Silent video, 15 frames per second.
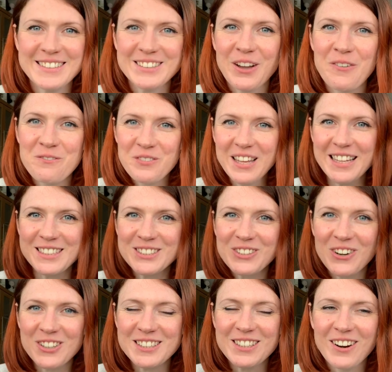So fingers
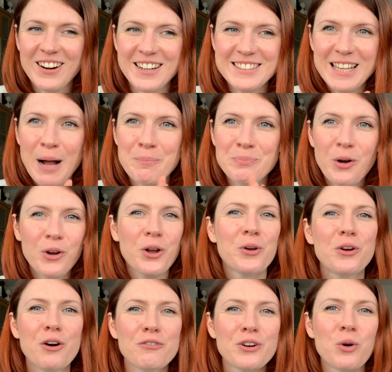crossed, guys, I'm not
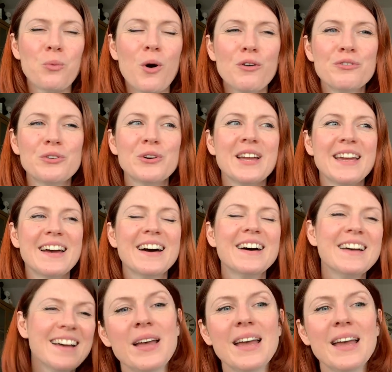going off on a waffle here.